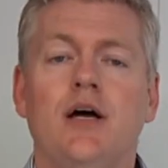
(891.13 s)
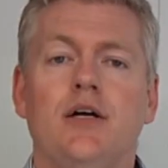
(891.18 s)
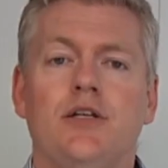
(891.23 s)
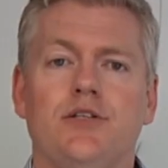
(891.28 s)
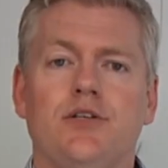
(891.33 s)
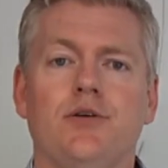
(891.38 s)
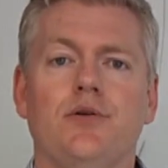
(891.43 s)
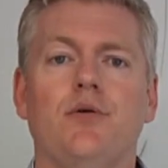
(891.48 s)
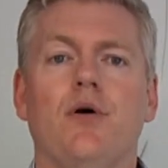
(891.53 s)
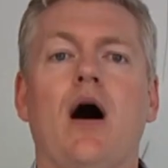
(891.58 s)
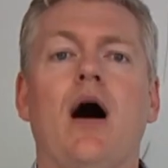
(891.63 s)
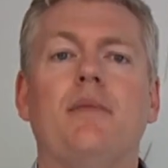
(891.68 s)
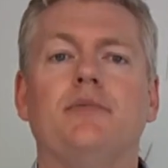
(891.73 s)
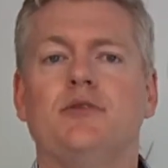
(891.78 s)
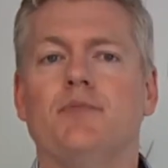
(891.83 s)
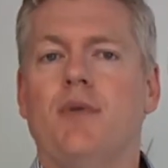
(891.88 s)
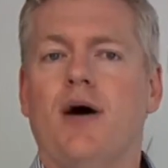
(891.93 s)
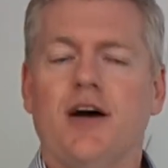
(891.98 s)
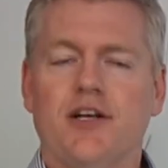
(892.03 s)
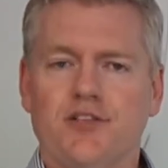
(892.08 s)
to
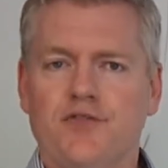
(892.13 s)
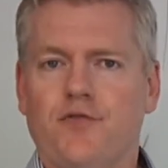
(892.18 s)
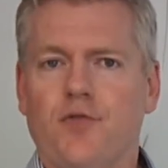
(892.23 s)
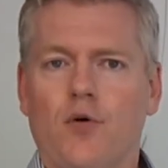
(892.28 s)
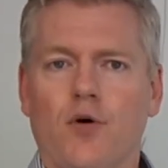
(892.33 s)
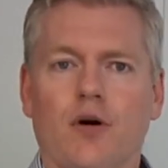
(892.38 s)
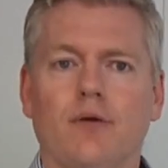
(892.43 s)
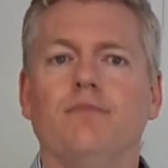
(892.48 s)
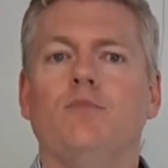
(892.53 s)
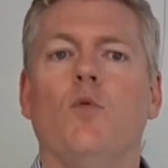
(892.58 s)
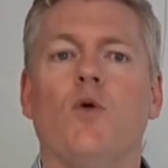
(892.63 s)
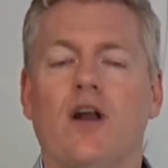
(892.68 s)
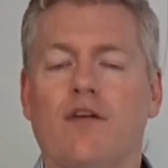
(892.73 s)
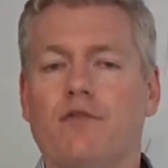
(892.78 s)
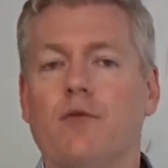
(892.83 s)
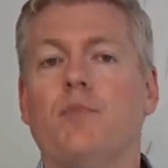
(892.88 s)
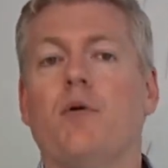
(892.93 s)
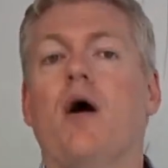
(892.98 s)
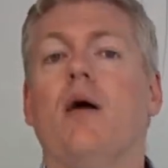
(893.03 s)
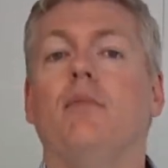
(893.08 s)
optimize for
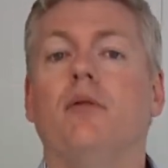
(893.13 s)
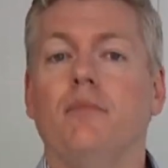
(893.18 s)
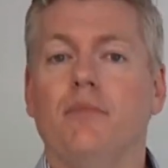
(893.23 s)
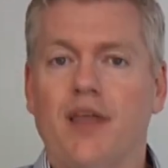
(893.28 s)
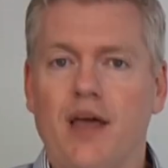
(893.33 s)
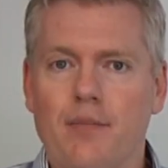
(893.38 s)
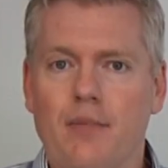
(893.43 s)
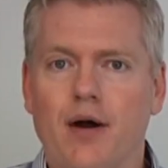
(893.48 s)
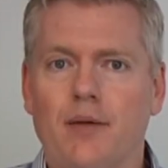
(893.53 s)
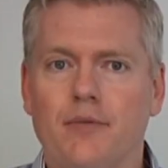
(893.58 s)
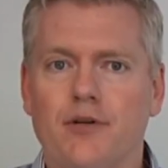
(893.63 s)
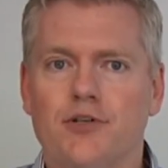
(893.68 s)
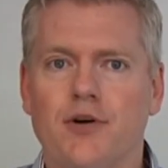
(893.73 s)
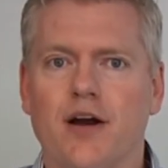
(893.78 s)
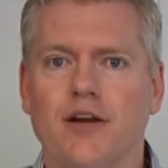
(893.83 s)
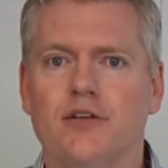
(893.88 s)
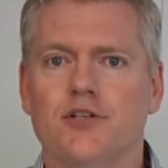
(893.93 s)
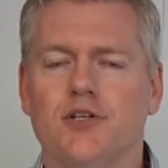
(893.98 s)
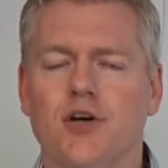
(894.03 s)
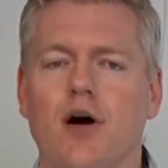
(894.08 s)
whatever problem they might be
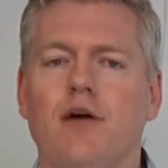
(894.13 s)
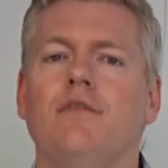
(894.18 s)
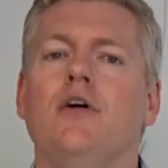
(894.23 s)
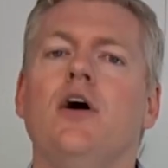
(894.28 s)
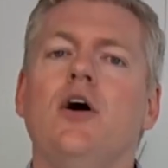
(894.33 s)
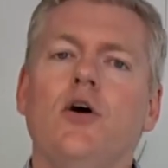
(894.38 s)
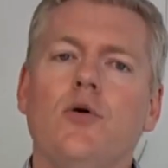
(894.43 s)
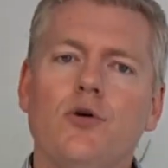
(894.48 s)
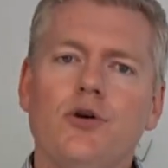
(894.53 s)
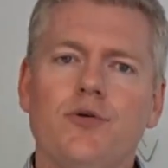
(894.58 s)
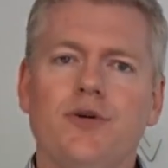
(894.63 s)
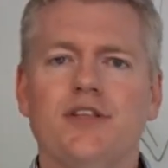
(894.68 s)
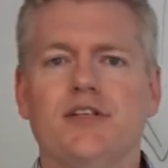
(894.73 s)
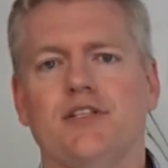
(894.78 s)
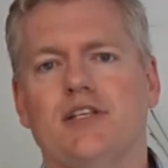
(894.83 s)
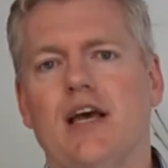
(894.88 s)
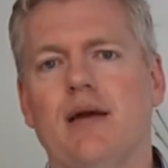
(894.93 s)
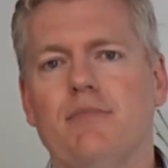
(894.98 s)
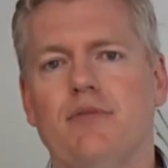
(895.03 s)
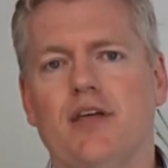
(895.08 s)
trying to solve. We're doing the
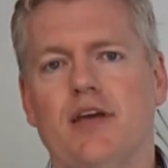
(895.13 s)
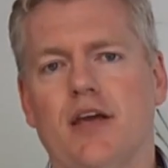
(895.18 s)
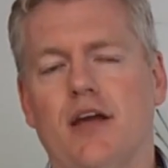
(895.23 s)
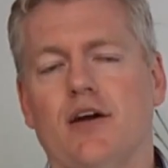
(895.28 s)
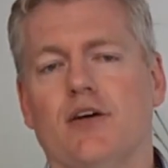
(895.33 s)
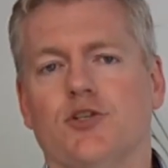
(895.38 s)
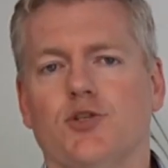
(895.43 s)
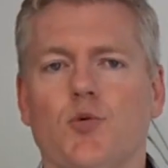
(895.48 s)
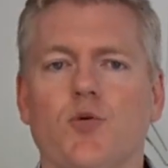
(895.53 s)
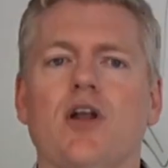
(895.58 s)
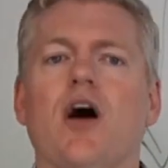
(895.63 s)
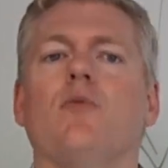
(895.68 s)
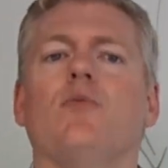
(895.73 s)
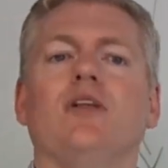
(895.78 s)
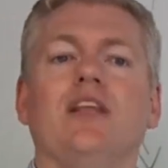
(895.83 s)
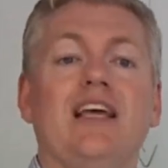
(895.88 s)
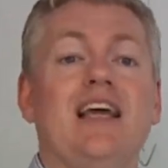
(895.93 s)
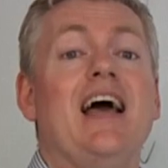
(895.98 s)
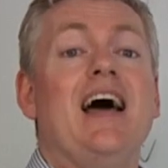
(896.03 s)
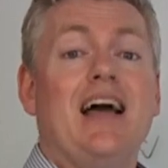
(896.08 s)
same thing here. So we're not
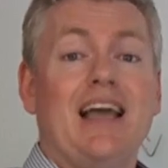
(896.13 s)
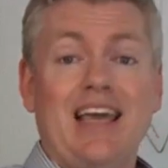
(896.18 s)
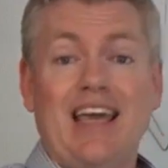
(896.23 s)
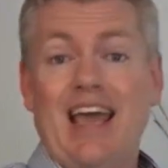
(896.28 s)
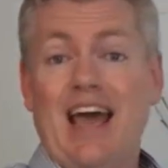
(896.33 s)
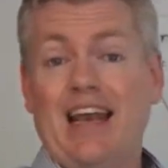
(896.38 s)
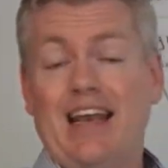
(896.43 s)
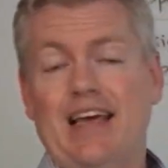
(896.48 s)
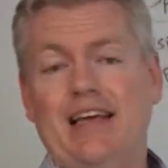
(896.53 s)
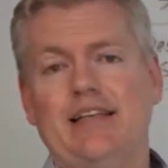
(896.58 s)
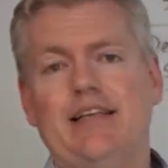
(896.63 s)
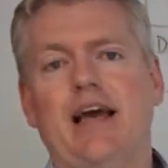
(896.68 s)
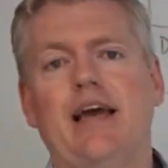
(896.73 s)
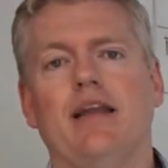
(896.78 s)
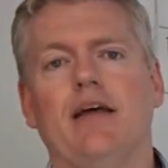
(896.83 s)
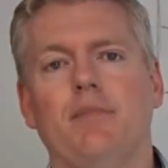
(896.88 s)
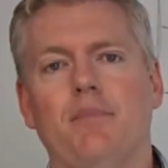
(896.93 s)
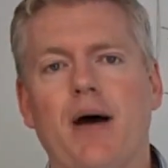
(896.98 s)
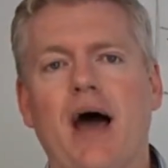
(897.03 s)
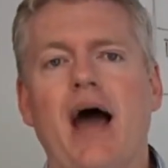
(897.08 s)
really getting
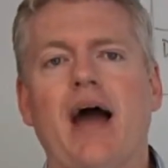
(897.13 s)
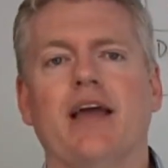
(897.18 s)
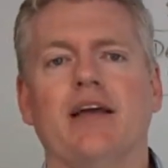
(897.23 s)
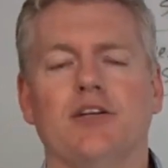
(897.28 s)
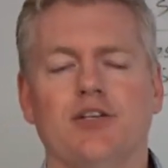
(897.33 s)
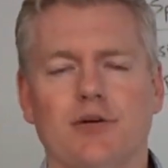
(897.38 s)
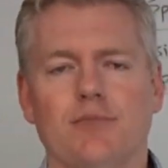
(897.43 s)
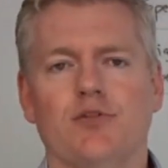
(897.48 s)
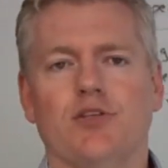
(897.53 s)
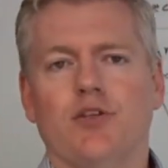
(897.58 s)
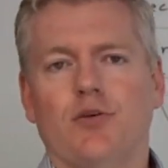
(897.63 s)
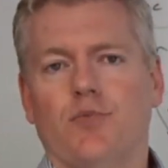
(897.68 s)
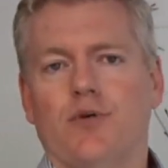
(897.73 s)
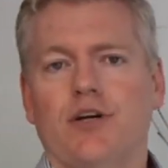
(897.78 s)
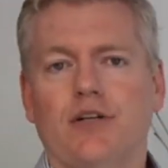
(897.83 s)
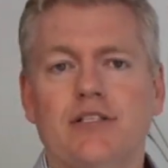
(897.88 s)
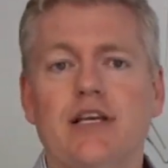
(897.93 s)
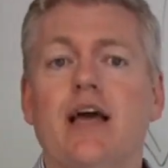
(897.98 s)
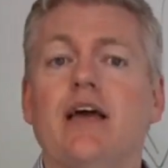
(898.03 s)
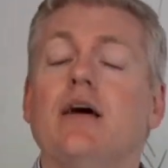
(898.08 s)
data back in terms of the
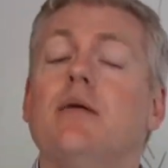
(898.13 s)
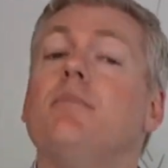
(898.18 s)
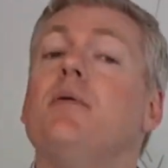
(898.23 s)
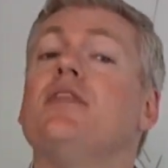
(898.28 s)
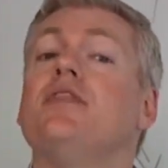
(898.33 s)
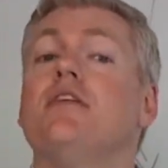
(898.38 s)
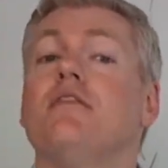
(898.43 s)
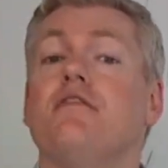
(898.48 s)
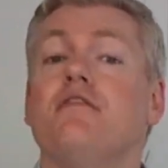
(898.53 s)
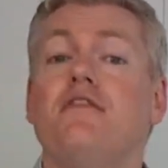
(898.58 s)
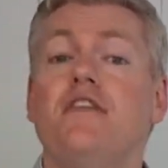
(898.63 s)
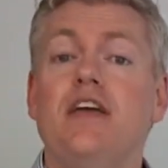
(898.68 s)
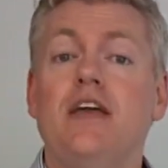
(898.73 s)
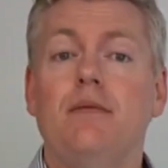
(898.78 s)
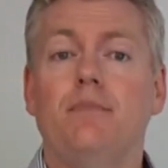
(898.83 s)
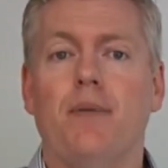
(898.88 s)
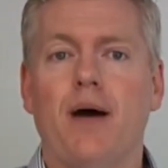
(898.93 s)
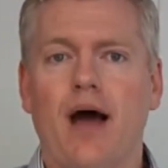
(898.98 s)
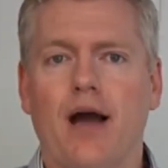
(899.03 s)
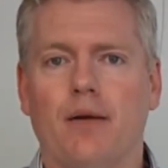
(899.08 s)
real data, but the
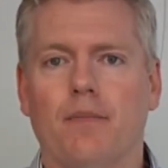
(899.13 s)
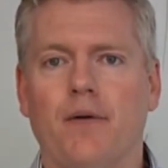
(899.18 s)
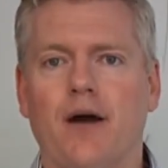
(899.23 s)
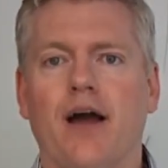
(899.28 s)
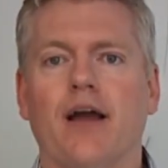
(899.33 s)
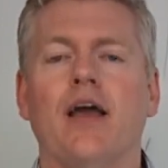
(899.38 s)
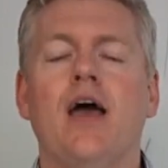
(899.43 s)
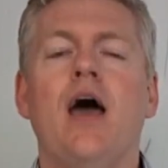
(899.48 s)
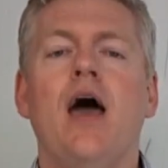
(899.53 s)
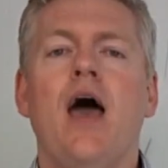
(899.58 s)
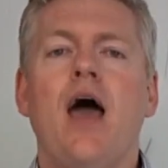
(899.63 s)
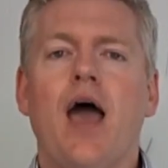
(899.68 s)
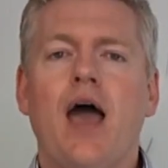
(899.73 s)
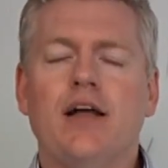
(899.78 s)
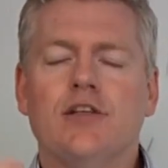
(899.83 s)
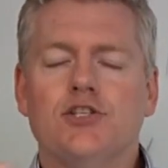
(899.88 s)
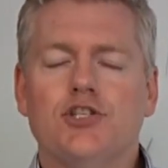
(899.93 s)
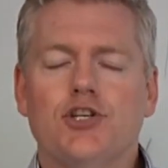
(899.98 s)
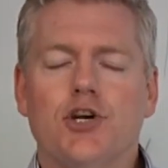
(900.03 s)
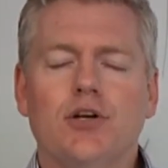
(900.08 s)
feedback back.
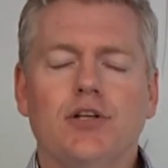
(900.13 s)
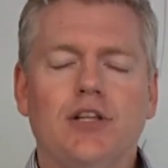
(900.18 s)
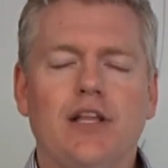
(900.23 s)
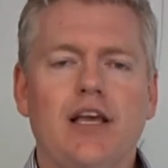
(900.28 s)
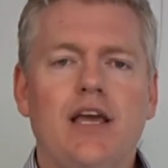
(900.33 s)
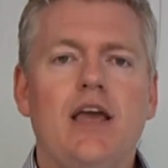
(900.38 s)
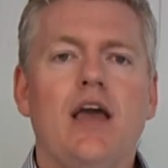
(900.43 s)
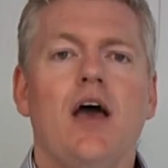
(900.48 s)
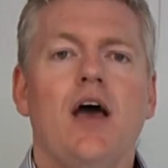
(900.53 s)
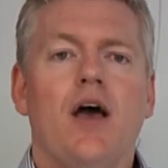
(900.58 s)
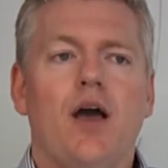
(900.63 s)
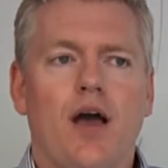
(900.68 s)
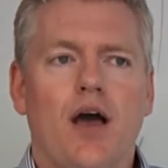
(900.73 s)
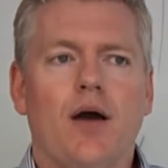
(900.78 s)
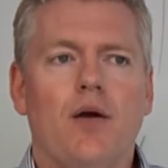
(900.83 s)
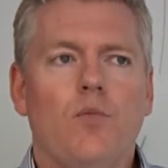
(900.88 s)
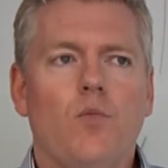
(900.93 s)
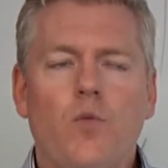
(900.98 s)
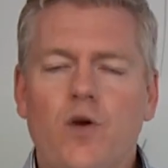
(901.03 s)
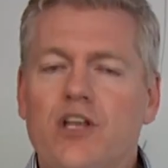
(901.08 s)
And certainly
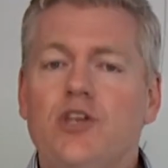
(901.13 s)
we